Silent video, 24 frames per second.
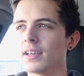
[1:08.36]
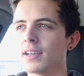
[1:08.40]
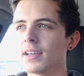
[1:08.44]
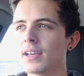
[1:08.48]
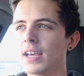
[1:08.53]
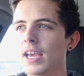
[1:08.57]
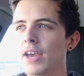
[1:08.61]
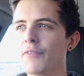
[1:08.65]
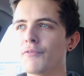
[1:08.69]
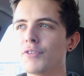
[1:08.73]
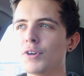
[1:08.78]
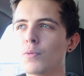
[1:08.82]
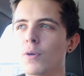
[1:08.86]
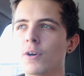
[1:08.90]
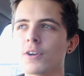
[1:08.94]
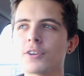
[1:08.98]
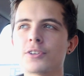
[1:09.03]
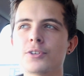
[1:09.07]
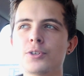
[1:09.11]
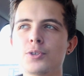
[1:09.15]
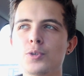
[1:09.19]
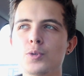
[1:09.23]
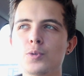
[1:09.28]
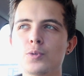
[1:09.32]
everyone
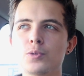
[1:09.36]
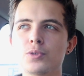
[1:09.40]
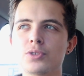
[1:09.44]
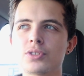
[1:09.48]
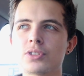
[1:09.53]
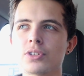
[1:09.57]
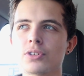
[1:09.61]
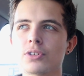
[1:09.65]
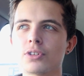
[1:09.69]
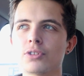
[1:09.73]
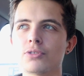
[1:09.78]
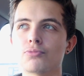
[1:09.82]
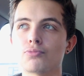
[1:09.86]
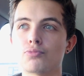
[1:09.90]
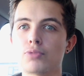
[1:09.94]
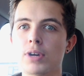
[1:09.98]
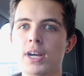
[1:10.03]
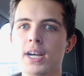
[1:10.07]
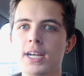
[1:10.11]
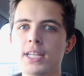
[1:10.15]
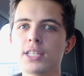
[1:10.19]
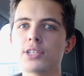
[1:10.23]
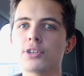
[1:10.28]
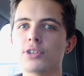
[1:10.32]
who's
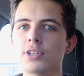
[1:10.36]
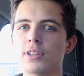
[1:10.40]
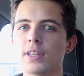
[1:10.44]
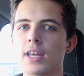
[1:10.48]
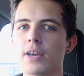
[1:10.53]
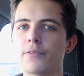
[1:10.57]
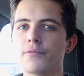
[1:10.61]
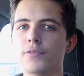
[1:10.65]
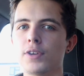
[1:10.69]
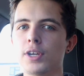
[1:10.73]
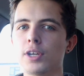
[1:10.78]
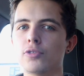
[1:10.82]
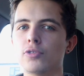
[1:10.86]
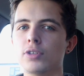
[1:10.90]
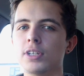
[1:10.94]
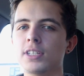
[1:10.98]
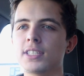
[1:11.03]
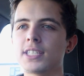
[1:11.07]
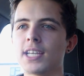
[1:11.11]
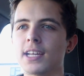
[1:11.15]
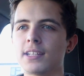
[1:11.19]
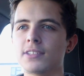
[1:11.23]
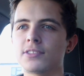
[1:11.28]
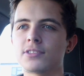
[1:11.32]
really good at their theory
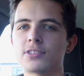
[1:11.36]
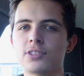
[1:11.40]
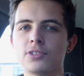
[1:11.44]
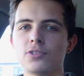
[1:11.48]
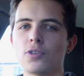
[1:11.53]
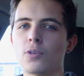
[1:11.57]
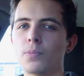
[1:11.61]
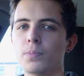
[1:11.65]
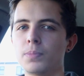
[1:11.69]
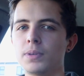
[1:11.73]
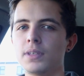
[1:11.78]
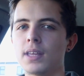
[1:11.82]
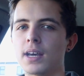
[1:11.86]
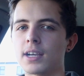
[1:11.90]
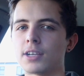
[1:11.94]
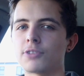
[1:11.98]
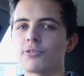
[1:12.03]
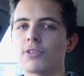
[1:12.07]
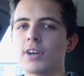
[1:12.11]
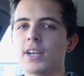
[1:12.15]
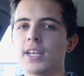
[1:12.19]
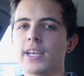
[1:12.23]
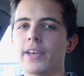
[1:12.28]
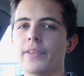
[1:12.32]
tends to not be that
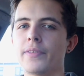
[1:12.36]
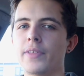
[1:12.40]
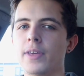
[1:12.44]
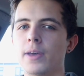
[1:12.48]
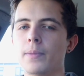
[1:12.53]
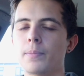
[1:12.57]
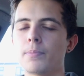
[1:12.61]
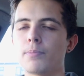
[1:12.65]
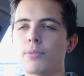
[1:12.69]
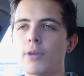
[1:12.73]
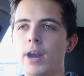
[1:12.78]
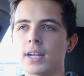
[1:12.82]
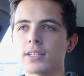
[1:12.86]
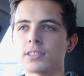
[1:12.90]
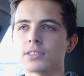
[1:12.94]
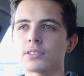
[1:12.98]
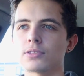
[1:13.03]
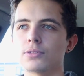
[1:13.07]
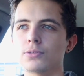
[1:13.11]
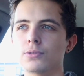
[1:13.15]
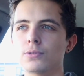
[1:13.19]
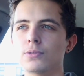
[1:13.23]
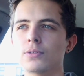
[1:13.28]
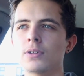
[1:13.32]
great at their
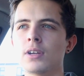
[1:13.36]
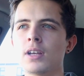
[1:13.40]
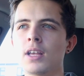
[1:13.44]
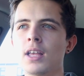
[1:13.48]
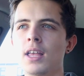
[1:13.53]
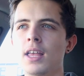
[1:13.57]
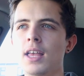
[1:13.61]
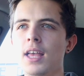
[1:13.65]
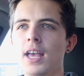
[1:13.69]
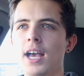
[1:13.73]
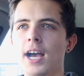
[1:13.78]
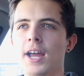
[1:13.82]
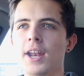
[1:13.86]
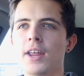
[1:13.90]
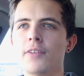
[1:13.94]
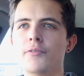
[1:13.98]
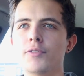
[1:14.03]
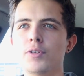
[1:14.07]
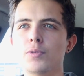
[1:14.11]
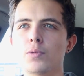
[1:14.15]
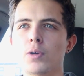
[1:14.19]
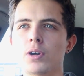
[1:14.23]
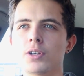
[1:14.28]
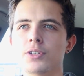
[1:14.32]
practical, and
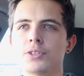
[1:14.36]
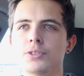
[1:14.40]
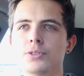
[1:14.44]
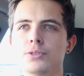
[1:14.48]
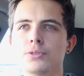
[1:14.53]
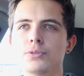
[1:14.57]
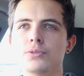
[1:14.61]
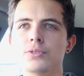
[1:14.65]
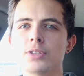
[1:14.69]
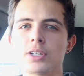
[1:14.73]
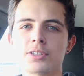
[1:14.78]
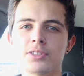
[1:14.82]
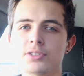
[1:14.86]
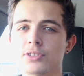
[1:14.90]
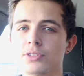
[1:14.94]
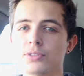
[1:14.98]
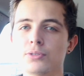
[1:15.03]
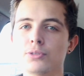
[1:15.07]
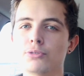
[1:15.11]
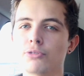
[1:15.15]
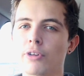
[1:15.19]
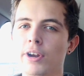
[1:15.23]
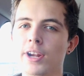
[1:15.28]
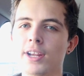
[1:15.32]
everyone who doesn't
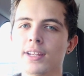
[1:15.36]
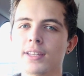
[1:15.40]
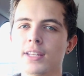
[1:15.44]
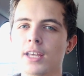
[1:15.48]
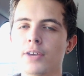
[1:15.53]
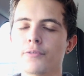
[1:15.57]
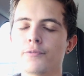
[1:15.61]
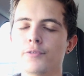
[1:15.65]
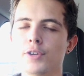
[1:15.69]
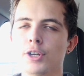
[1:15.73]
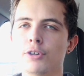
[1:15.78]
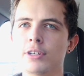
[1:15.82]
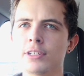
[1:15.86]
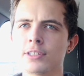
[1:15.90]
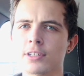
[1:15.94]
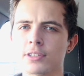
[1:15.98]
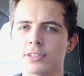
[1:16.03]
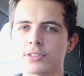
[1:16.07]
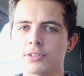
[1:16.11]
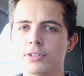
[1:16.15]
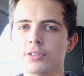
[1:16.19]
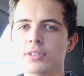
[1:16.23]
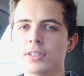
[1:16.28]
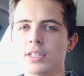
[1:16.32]
do great in their theory
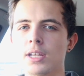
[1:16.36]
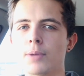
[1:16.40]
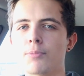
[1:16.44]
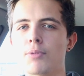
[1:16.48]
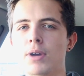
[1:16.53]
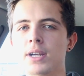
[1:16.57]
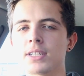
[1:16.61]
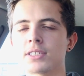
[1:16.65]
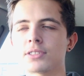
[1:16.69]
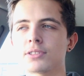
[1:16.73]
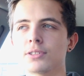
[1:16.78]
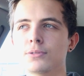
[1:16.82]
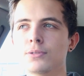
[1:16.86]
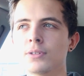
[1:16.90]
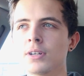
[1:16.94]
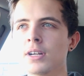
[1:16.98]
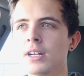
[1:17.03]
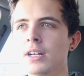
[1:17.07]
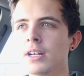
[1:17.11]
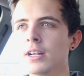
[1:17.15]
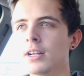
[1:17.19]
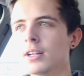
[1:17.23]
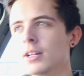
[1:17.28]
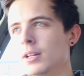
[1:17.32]
does good in their practical.
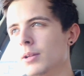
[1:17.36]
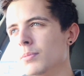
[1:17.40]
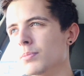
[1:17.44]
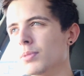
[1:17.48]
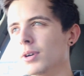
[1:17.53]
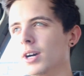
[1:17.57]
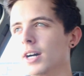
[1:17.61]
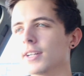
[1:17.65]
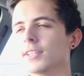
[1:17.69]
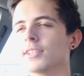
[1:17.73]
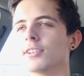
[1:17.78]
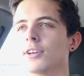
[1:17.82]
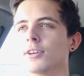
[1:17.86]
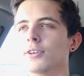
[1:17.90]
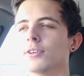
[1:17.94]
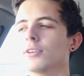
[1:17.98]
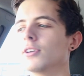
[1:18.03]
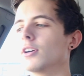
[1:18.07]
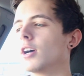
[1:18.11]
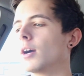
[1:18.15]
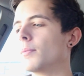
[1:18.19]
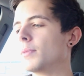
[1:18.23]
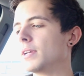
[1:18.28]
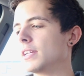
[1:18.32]
But I don't know.
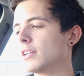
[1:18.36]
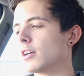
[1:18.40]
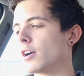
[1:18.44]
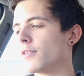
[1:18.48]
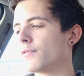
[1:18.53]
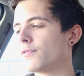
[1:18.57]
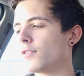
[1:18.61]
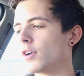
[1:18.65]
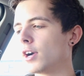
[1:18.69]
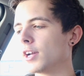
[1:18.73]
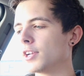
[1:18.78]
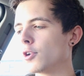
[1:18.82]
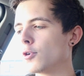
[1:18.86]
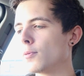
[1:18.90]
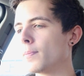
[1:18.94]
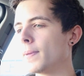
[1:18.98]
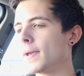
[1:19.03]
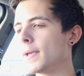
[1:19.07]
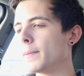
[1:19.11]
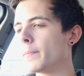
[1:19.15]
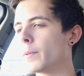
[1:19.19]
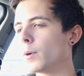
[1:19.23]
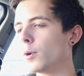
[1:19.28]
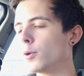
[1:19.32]
I mean, I know
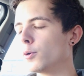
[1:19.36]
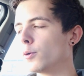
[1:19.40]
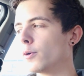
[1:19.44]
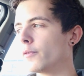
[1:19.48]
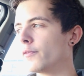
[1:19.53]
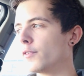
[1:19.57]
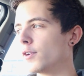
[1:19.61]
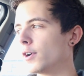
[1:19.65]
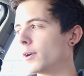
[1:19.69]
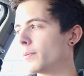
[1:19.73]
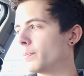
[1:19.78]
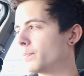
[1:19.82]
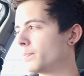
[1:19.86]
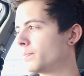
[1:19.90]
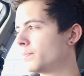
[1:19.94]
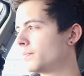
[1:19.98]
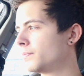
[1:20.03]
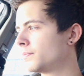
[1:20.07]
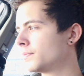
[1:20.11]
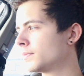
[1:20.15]
people who have